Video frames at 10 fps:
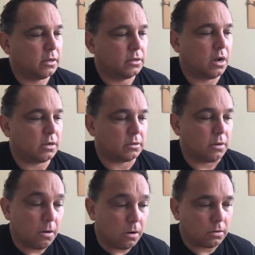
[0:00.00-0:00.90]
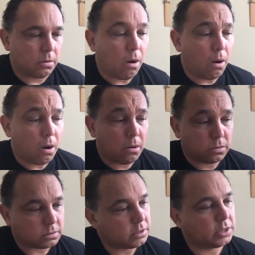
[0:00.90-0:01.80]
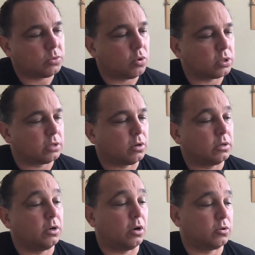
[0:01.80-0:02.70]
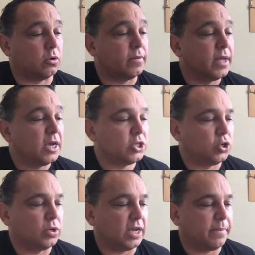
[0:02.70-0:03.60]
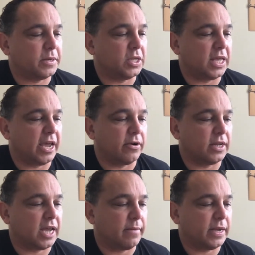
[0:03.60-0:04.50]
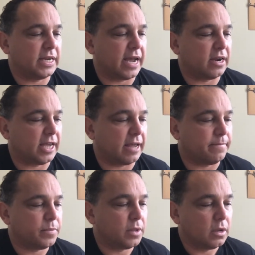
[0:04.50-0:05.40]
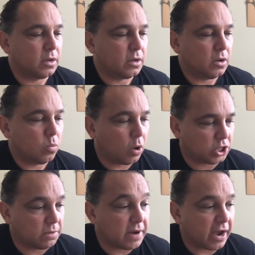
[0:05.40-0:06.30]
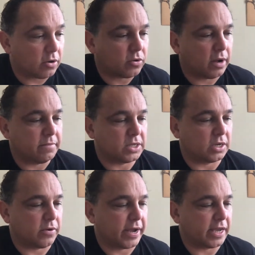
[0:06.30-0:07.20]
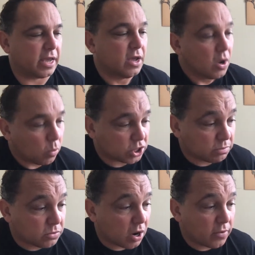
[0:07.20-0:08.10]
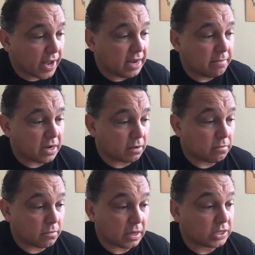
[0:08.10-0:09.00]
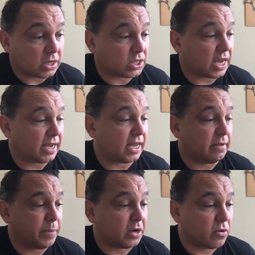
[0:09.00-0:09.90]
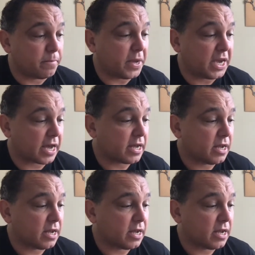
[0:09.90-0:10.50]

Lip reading: Cock-a-doodle-doo, squawked the cockerel, shooting up into the air and coming down again. Watch him now, cried Mr. Cranky. Watch him grow any minute. He's going to start getting bigger and bigger.